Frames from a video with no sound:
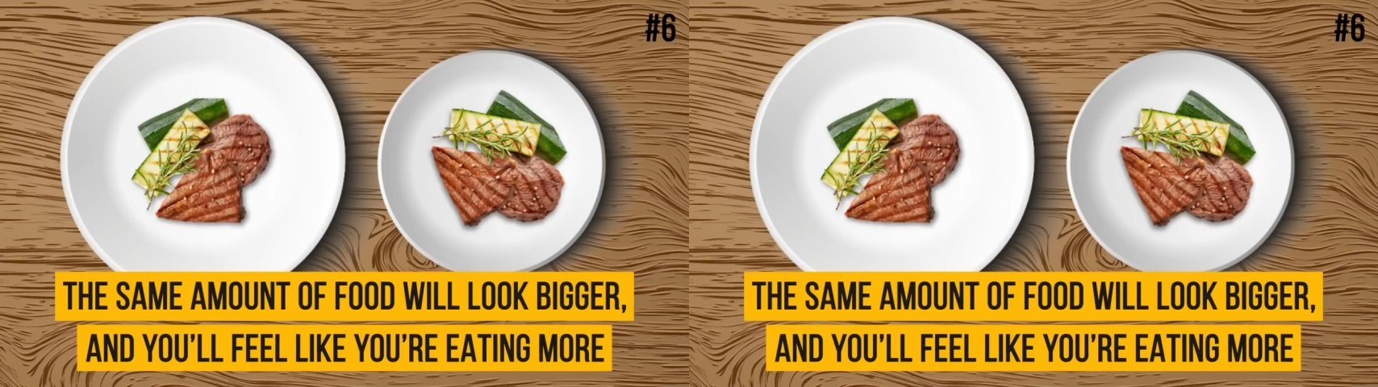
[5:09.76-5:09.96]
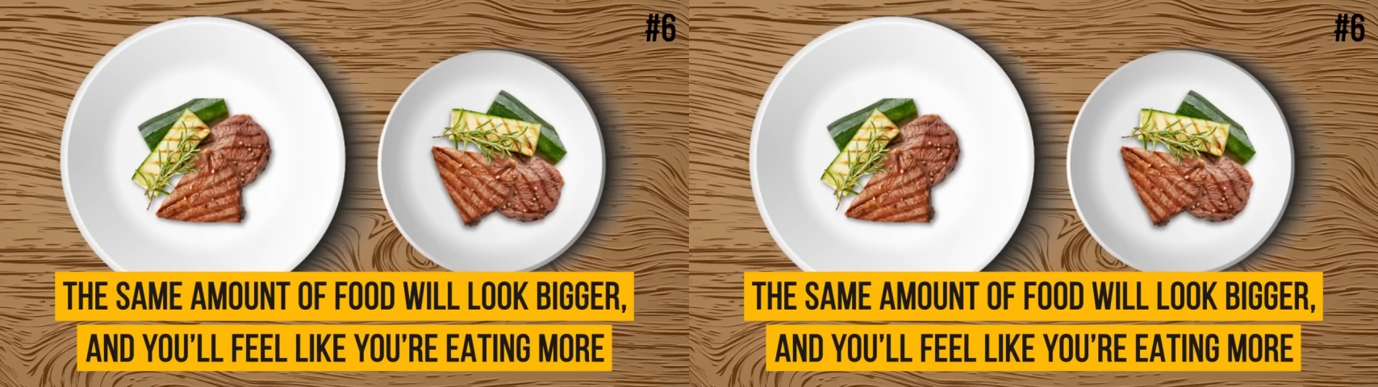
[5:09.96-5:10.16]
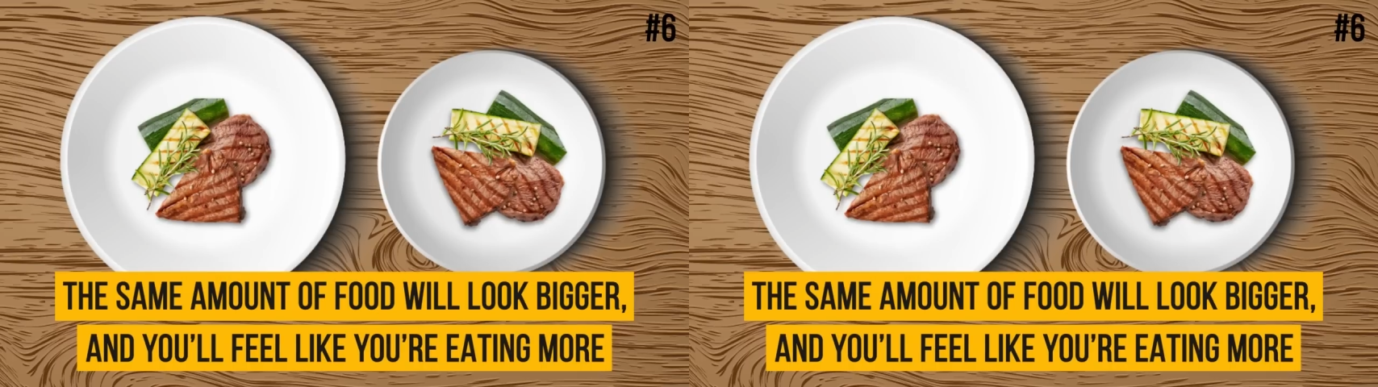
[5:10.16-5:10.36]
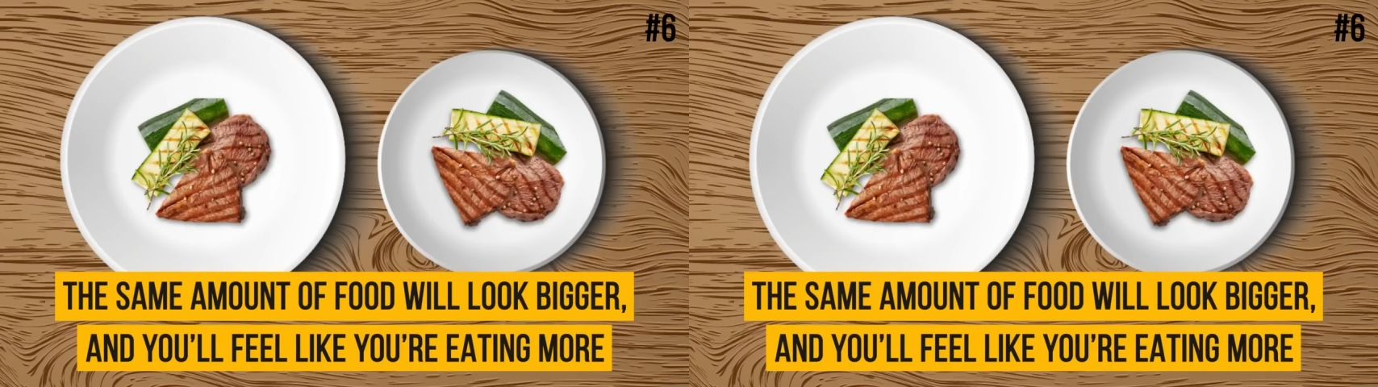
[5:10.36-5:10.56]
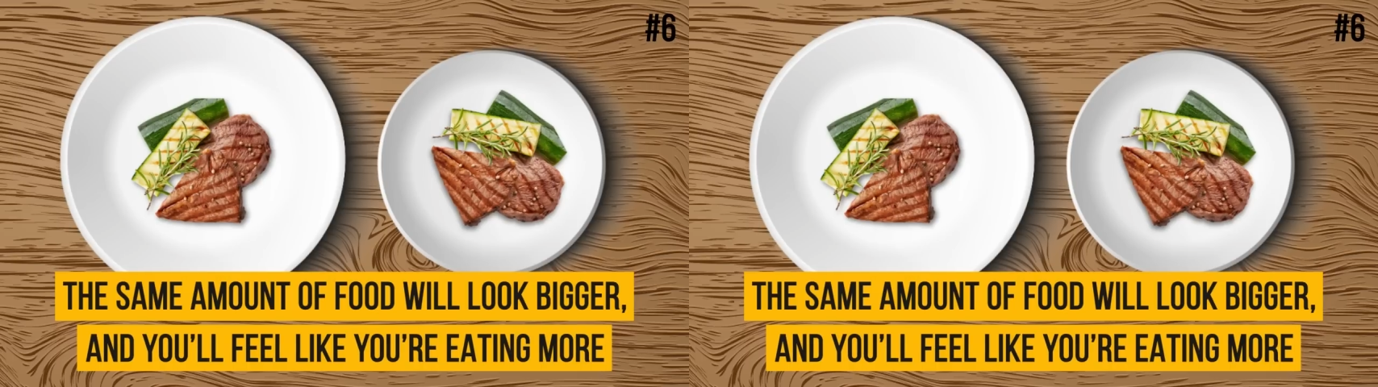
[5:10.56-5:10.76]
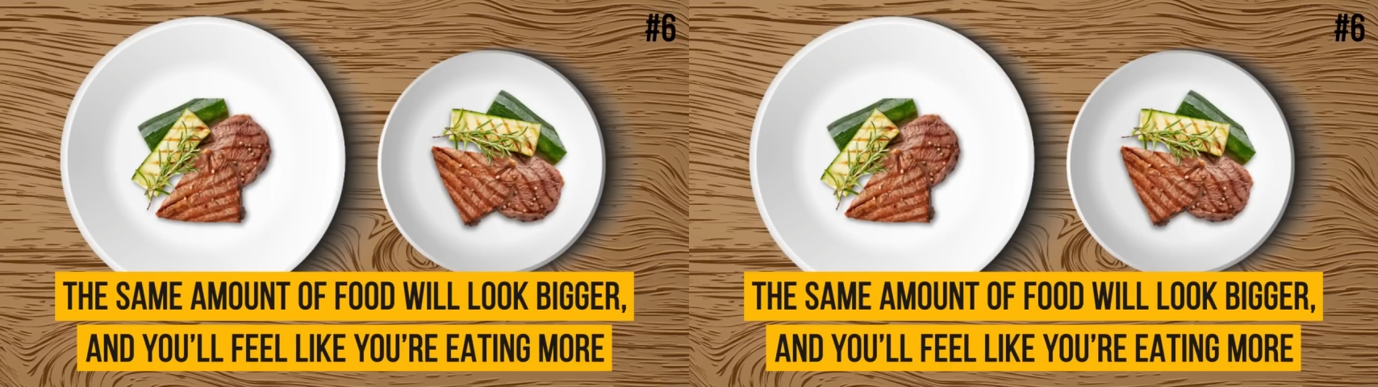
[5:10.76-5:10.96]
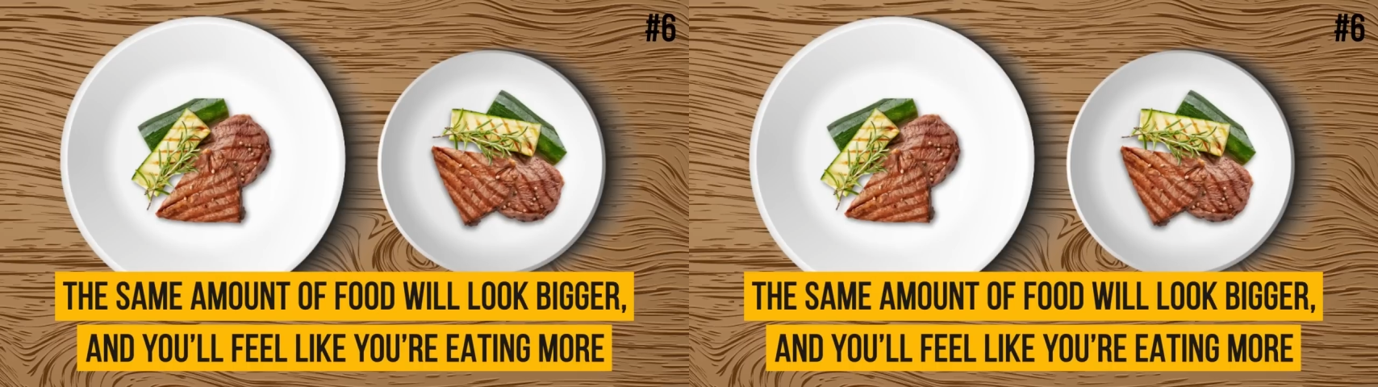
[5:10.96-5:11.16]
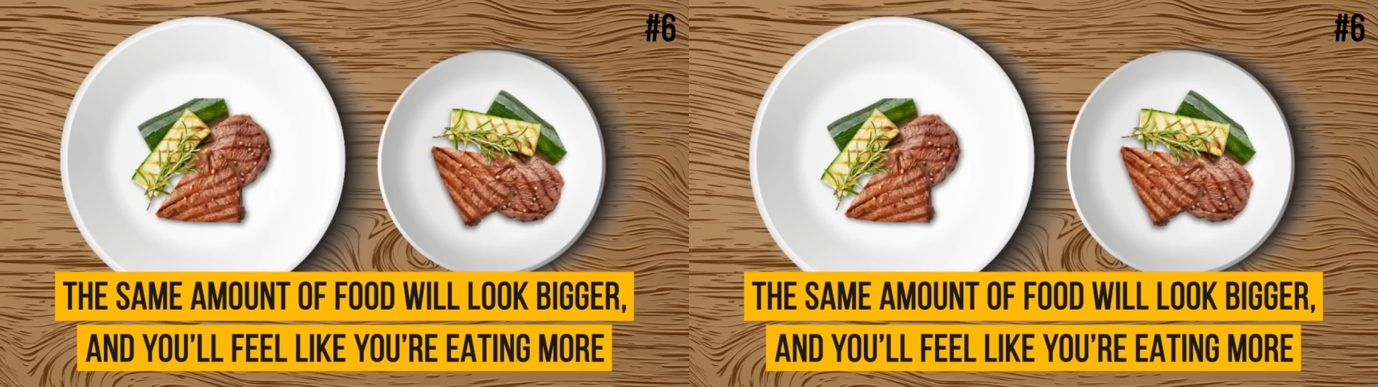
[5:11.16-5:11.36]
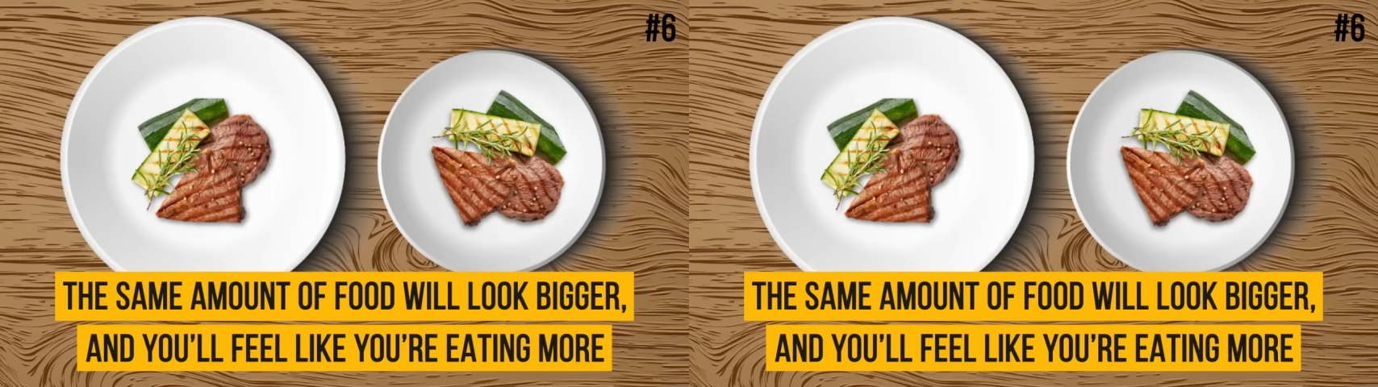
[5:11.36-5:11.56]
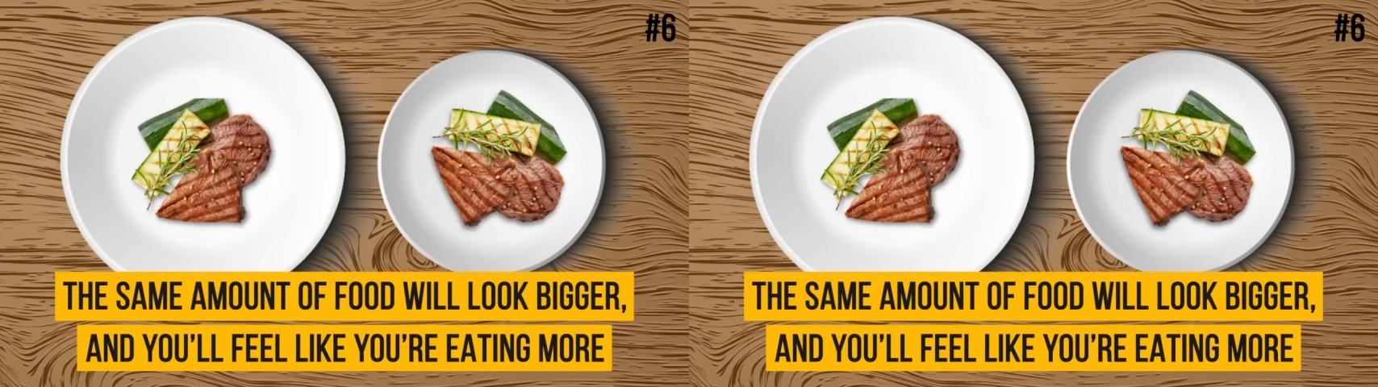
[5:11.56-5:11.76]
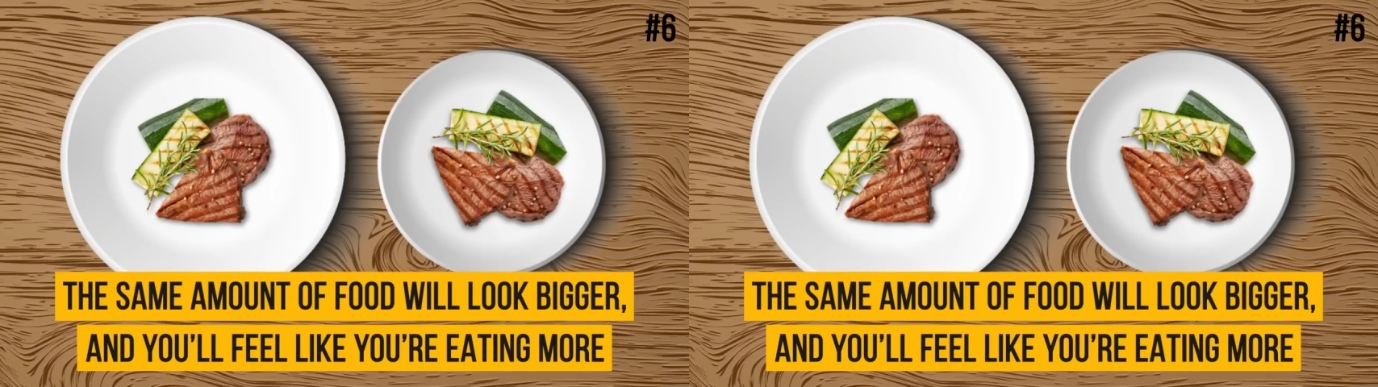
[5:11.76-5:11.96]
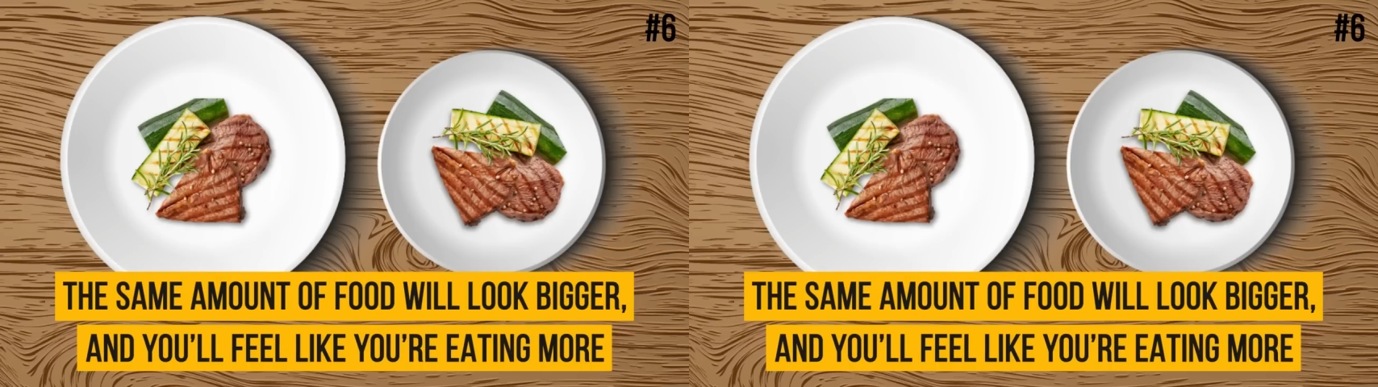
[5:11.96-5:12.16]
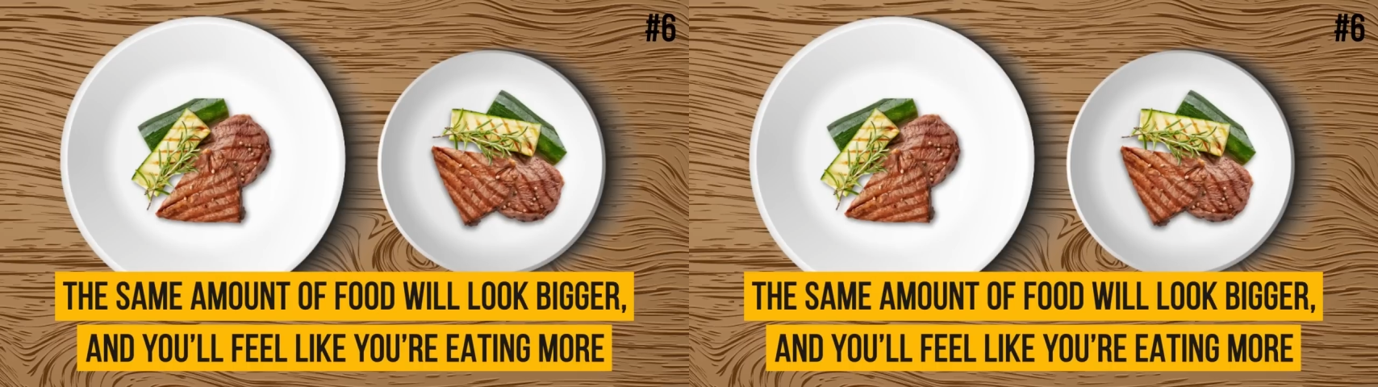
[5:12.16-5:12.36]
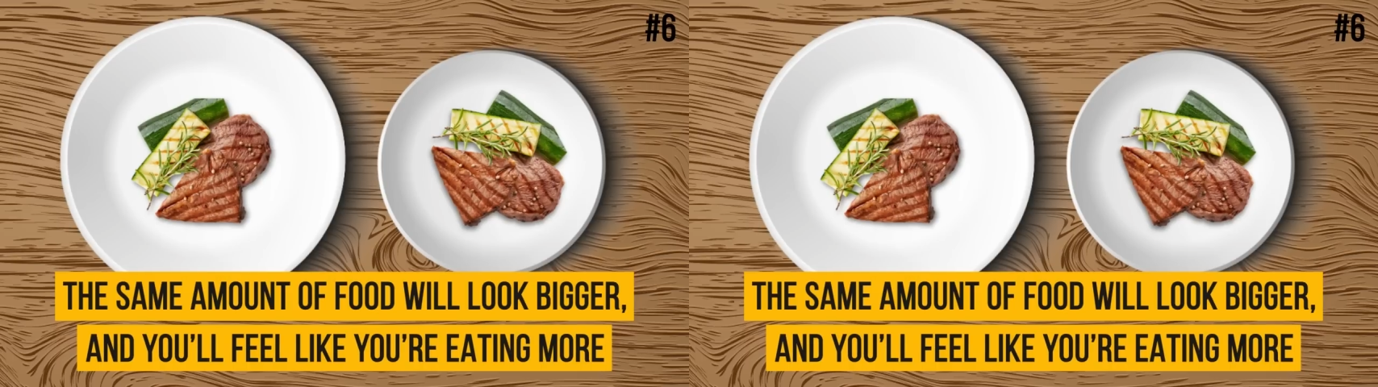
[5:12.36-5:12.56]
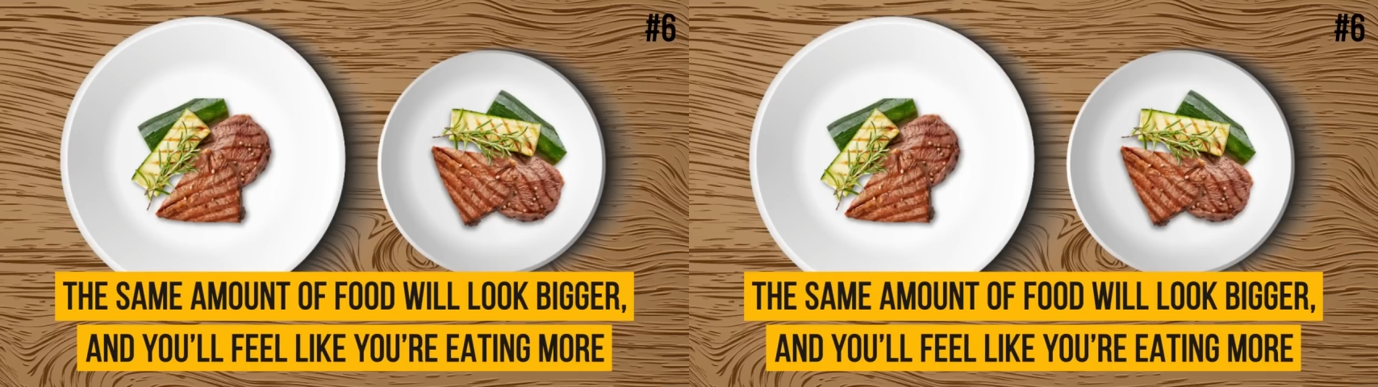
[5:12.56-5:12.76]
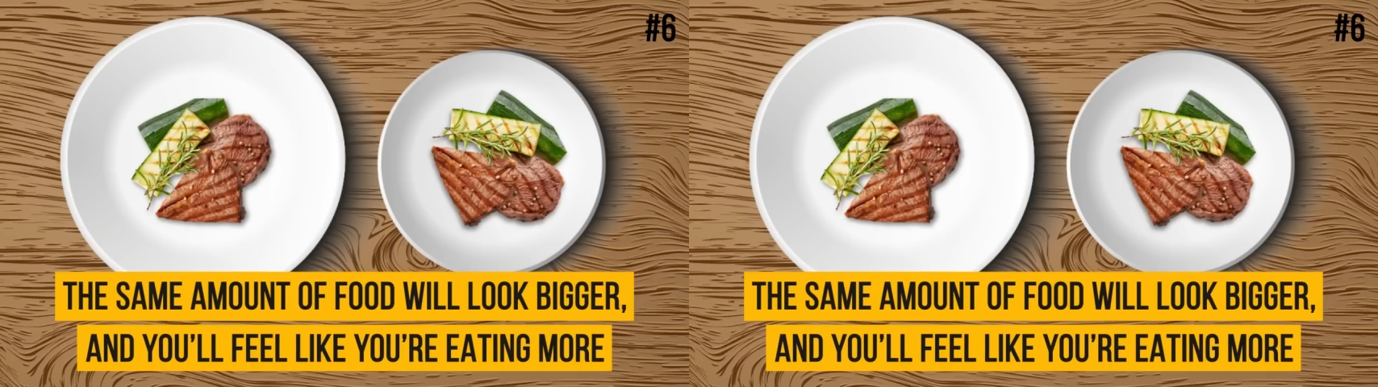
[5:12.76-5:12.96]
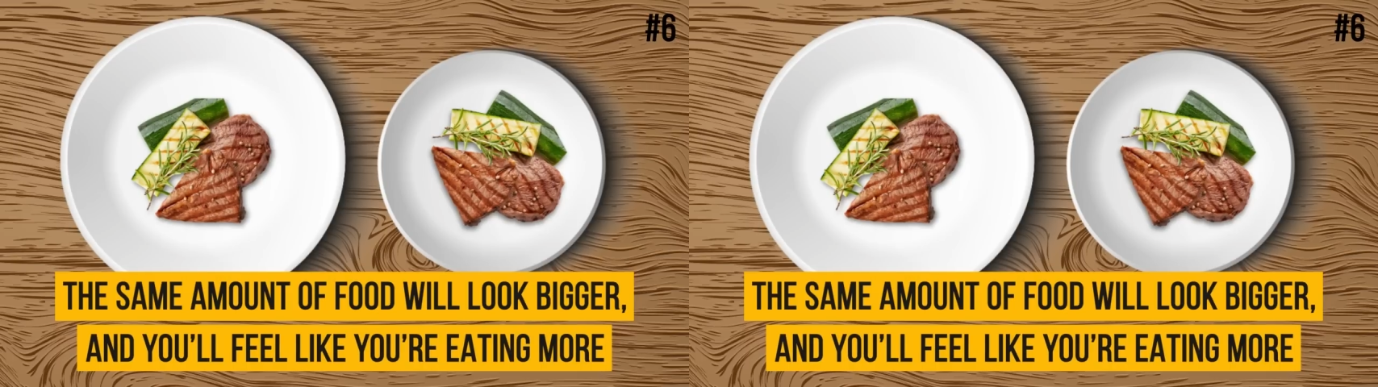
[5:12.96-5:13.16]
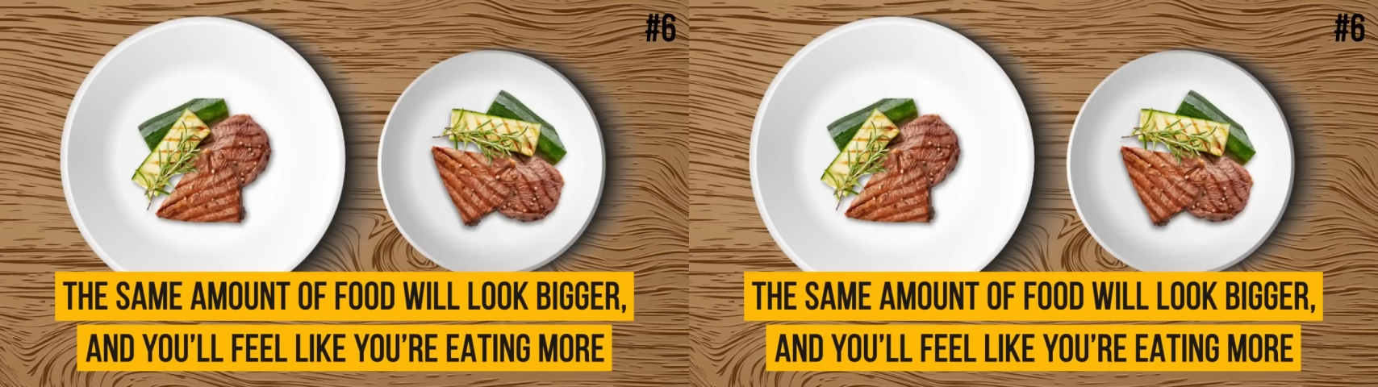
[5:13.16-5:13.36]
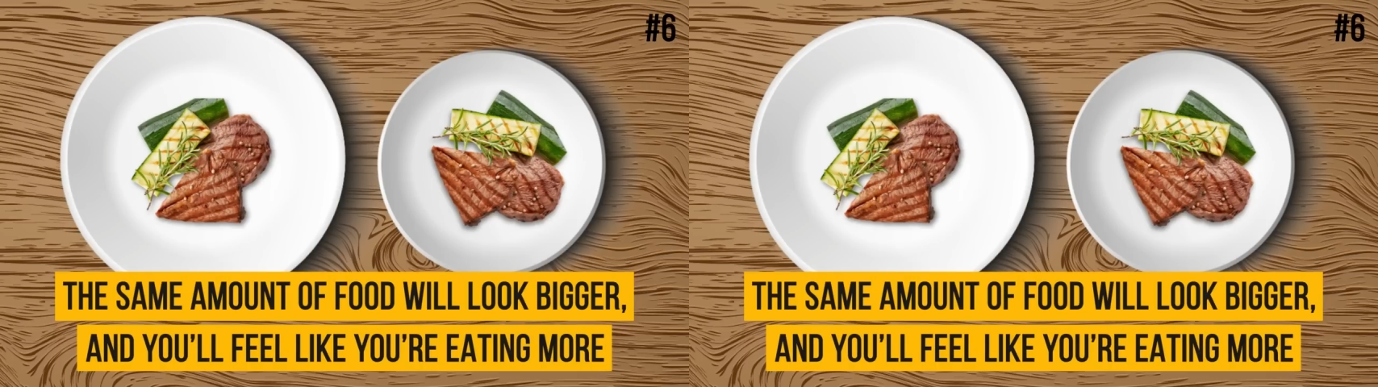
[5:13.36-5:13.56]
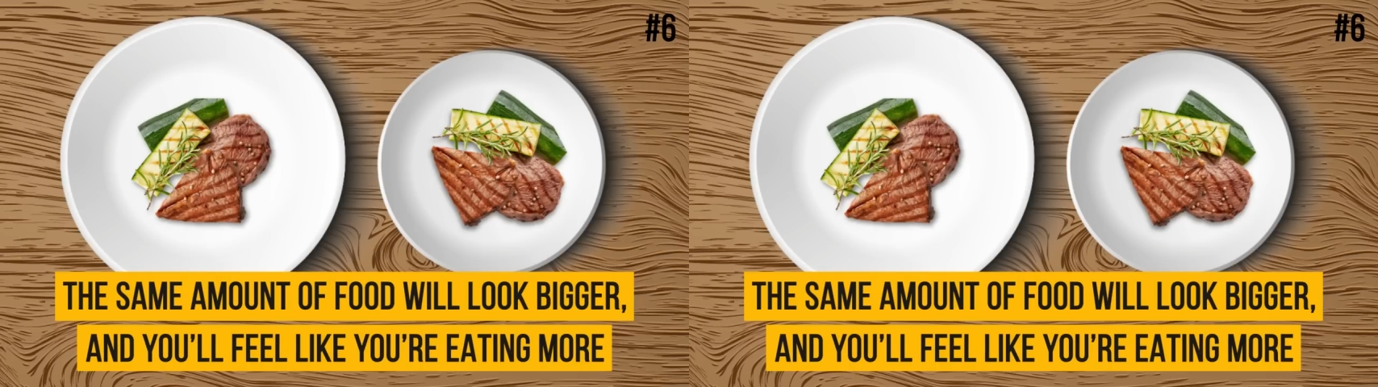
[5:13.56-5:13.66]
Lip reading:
Nobody's mouth can be seen.